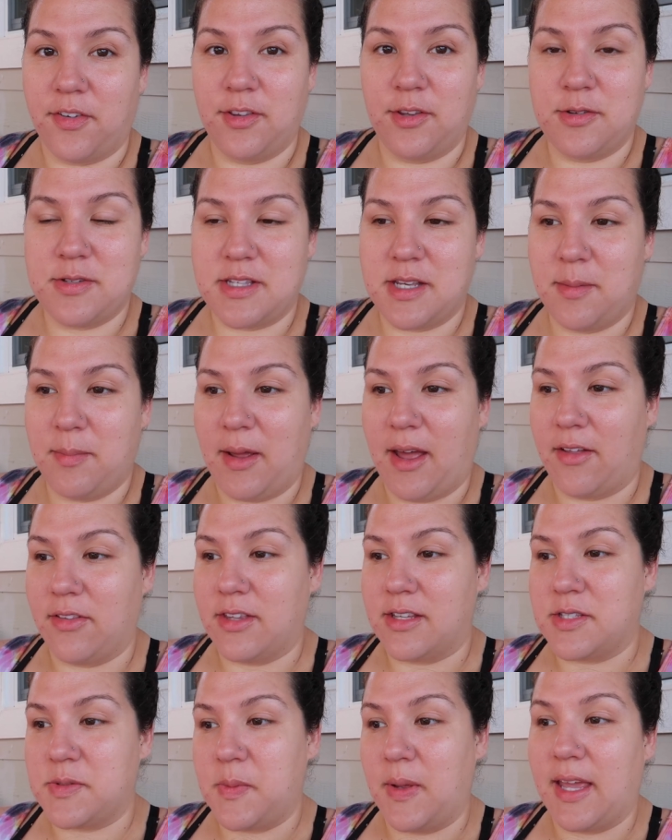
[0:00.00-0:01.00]
for losing a pound
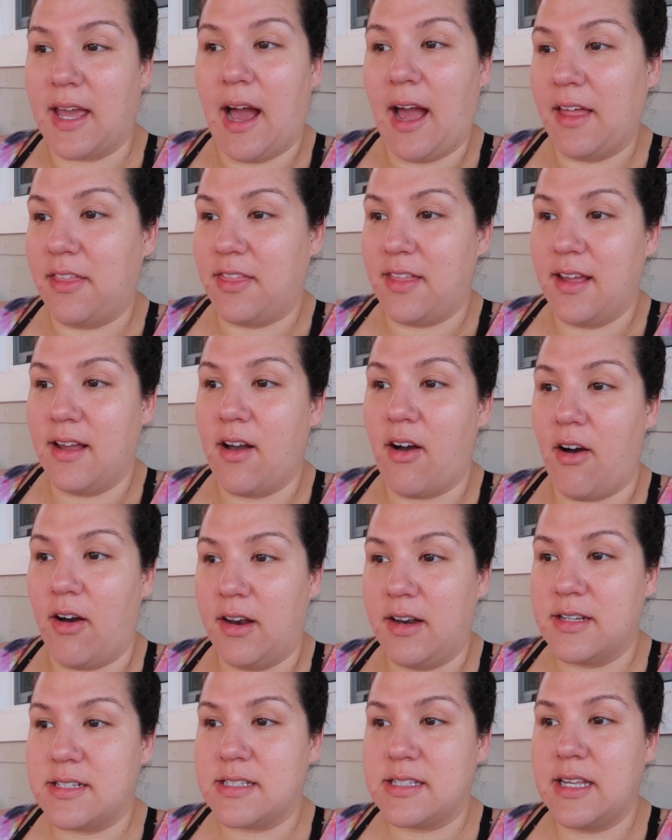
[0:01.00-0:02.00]
this week. I think
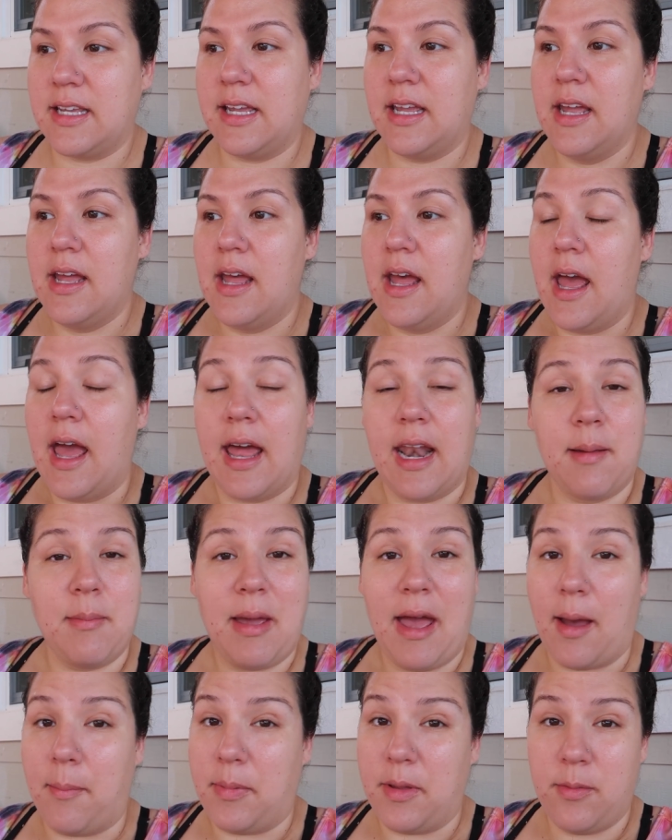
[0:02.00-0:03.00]
honestly, and I'm
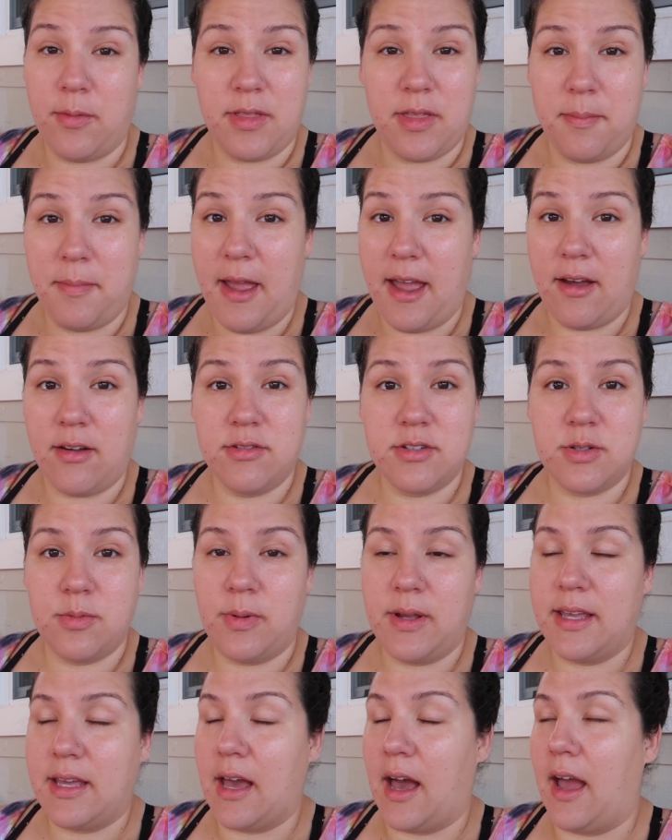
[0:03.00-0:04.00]
happy with a pound a
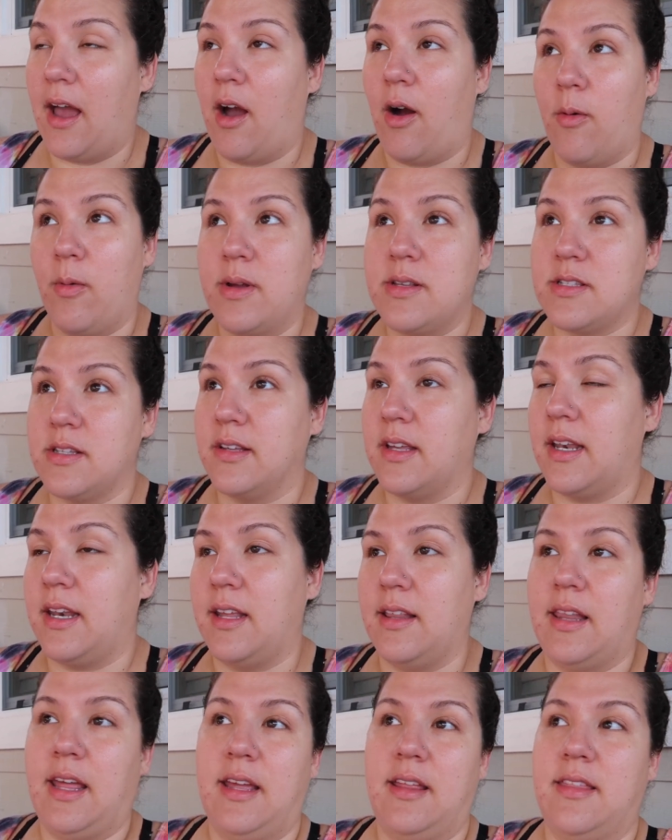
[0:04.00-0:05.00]
week, I always look at
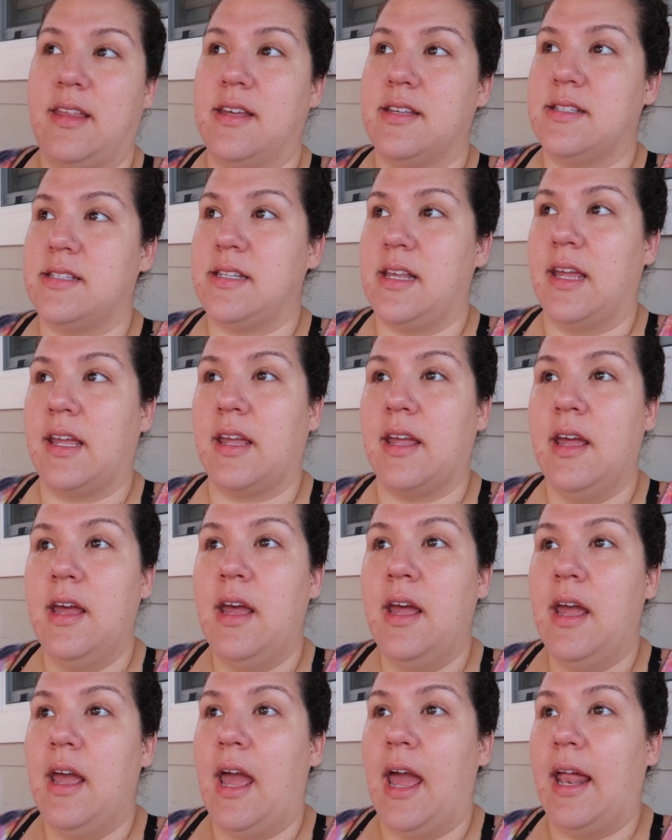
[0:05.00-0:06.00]
it like this, like
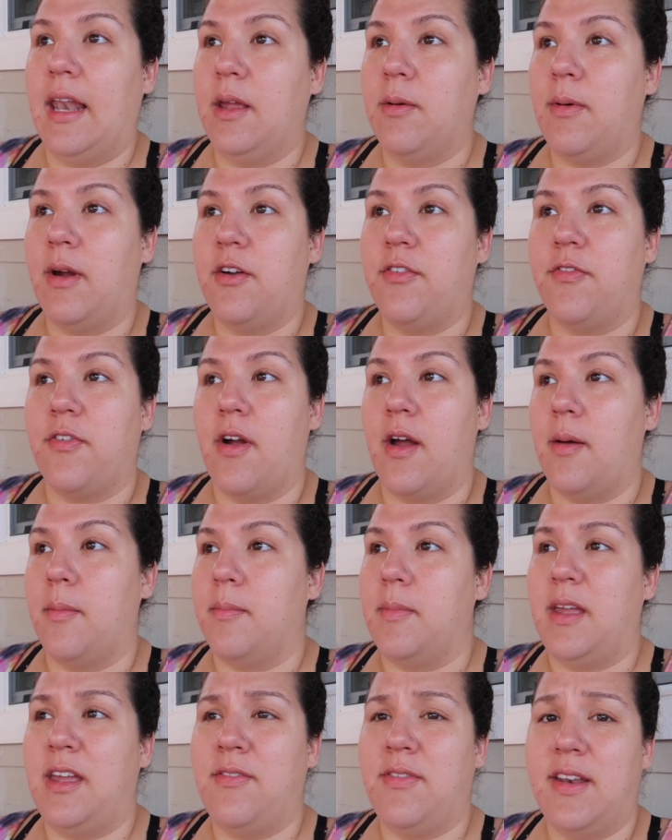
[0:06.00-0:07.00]
anywhere
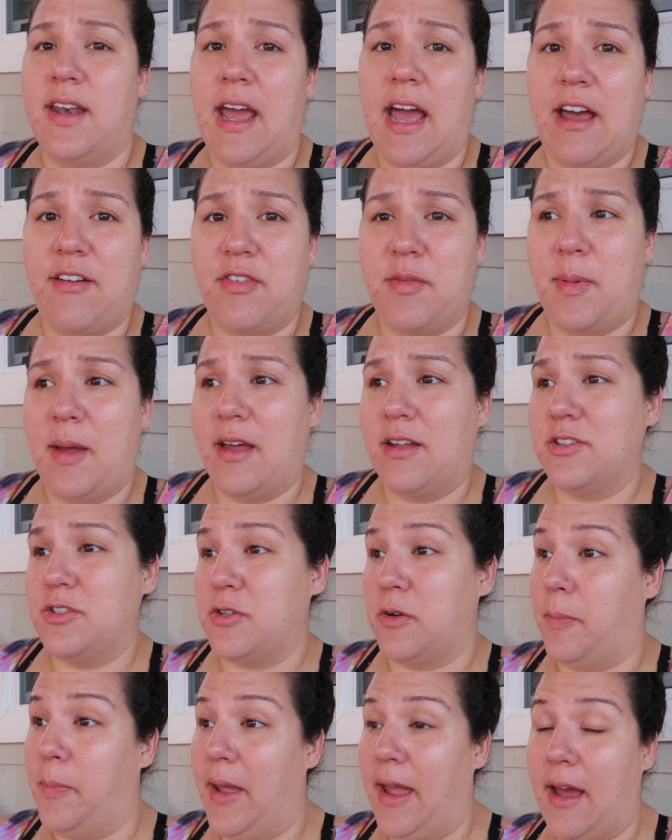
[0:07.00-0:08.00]
from even half a pound
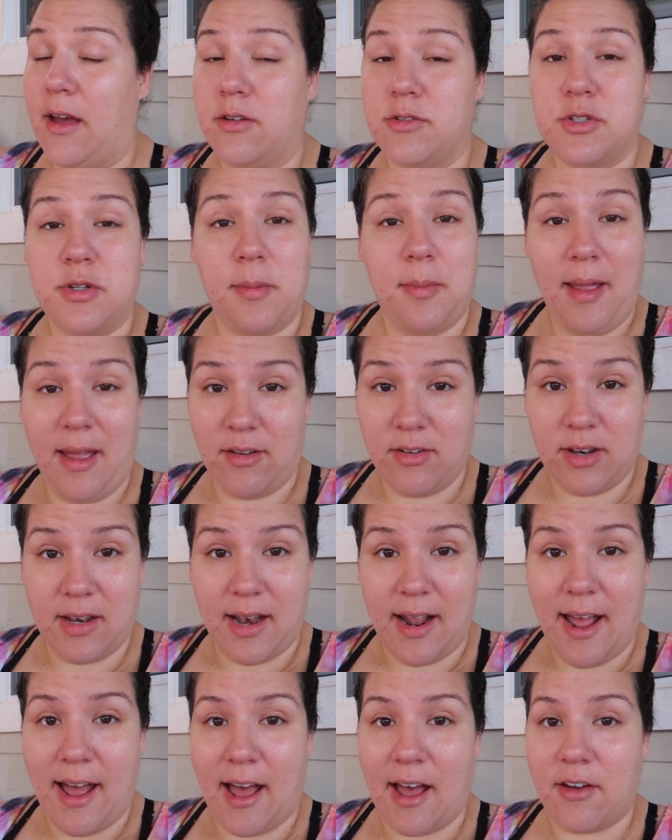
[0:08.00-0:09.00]
to a pound to a pound and
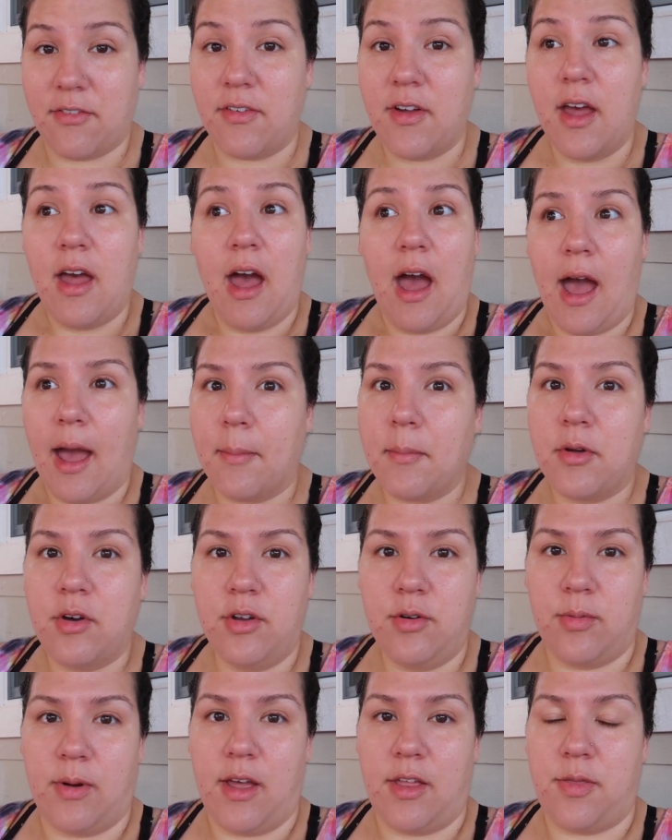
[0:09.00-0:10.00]
a half, I'm
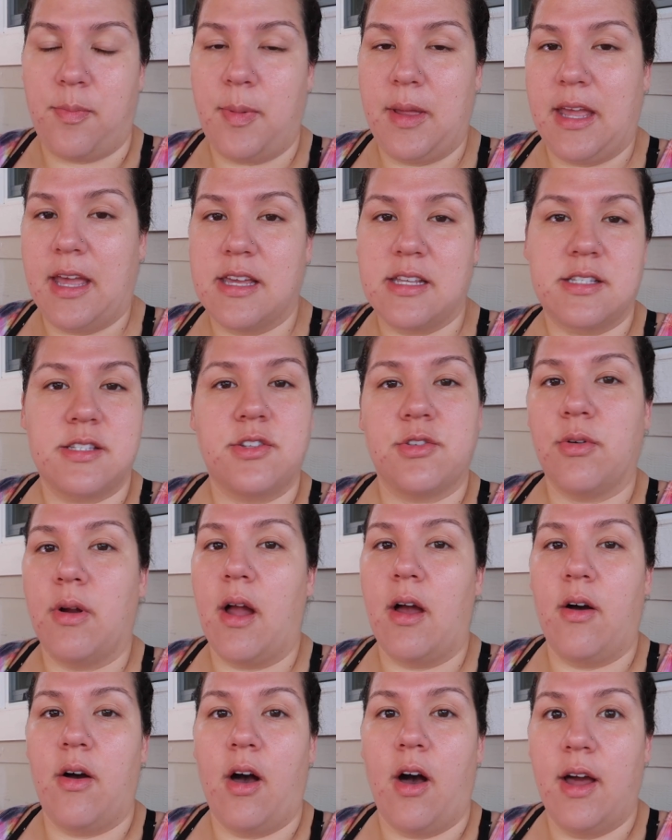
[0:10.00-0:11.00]
good with because
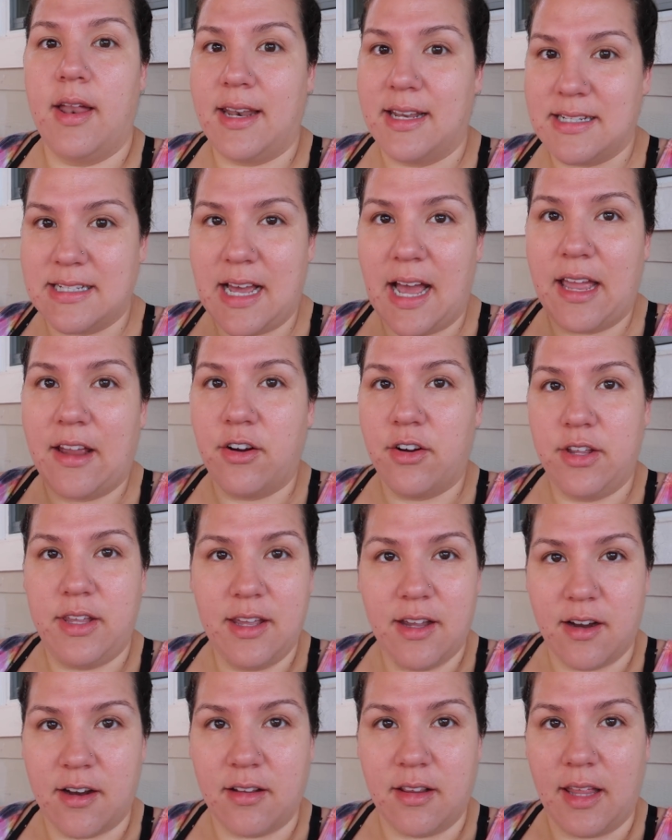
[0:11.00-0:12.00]
throughout an entire
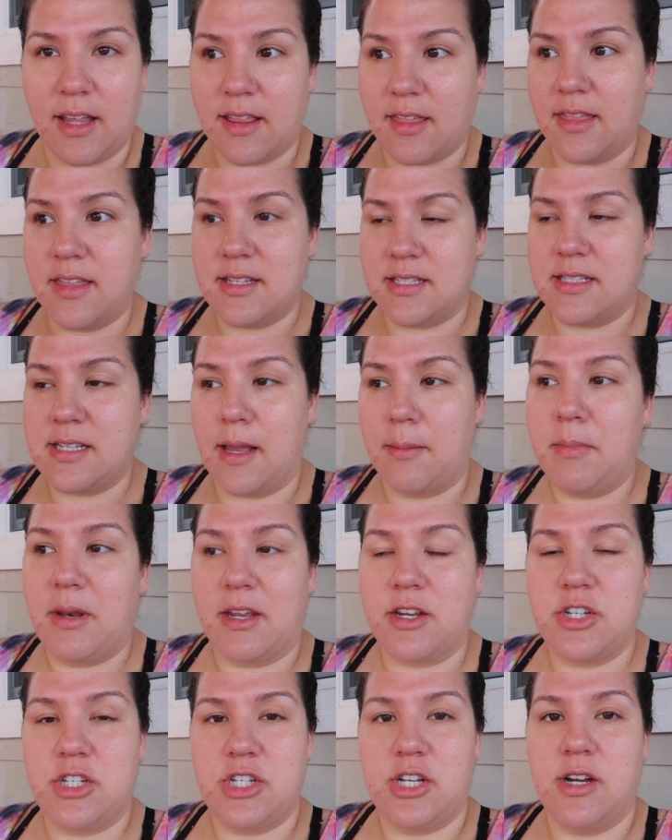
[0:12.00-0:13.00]
year, like this time
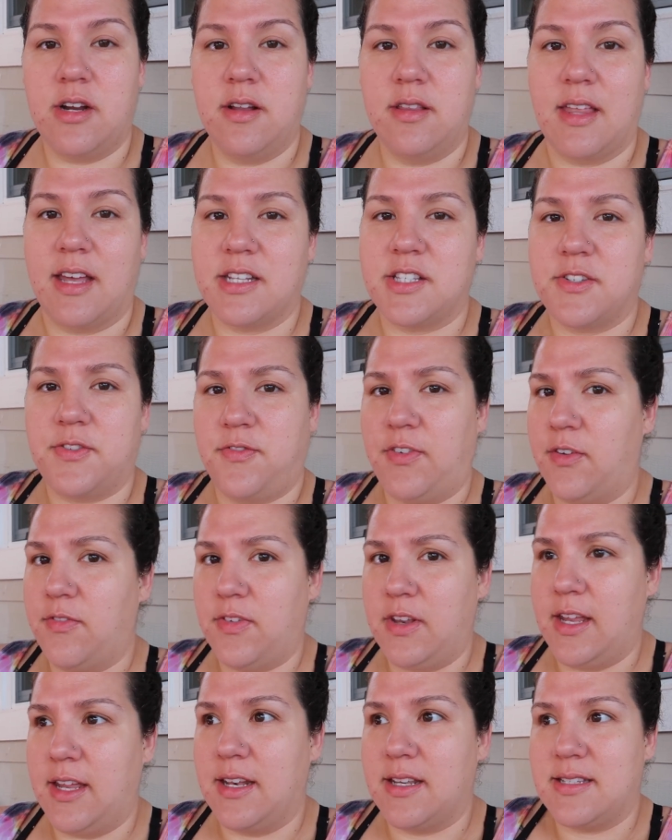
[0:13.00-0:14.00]
next year, that's
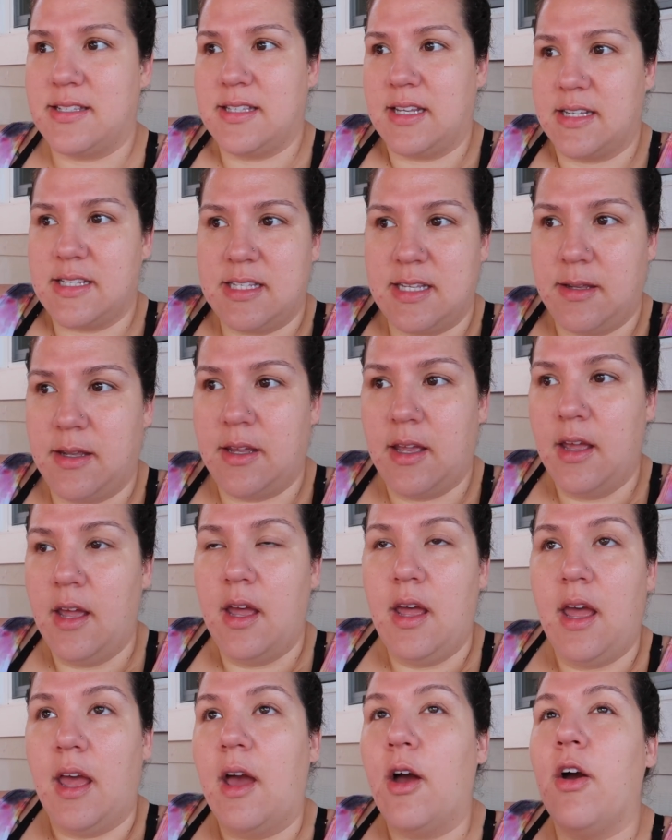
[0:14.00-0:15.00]
50 to 60,
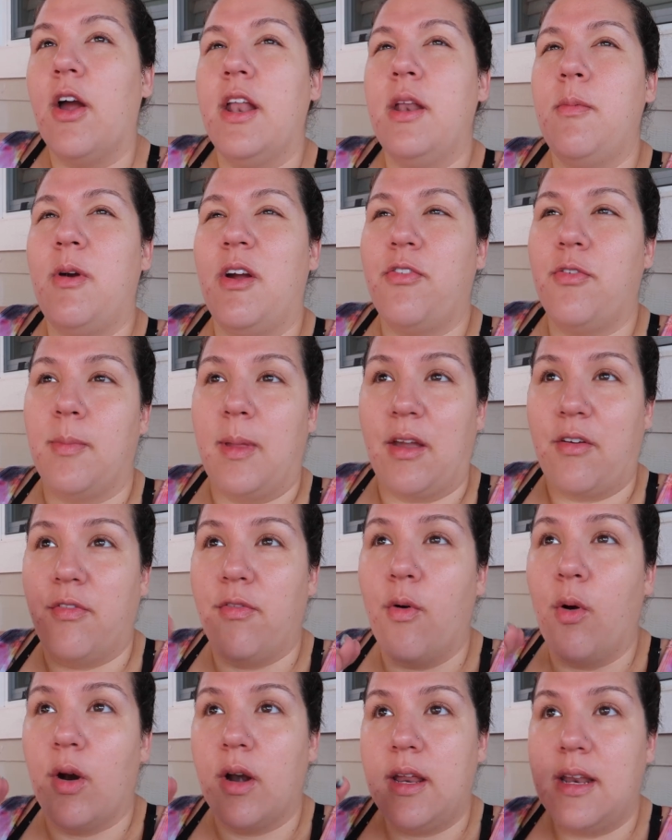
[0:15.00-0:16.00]
oh, anywhere from like
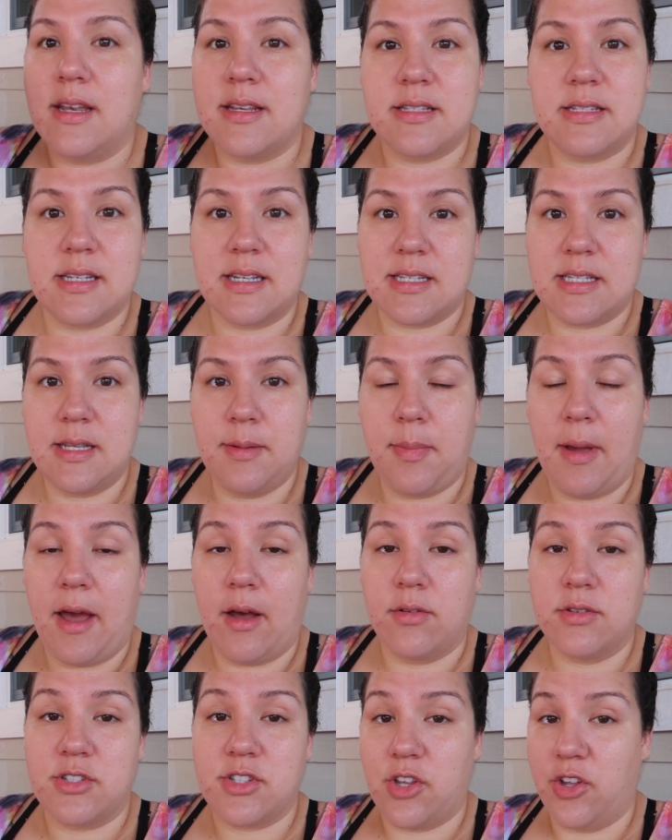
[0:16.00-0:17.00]
40 to 60
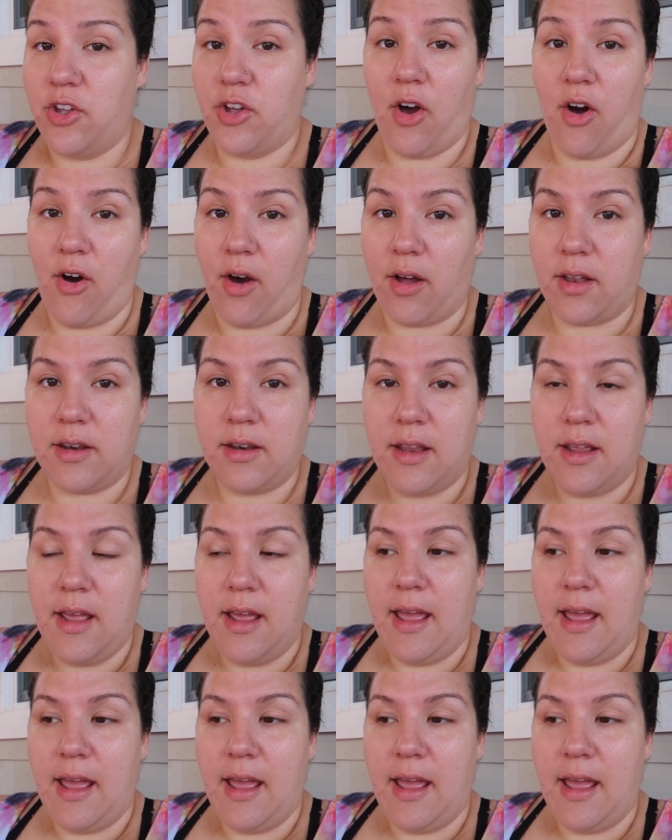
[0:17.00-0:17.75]
pounds gone.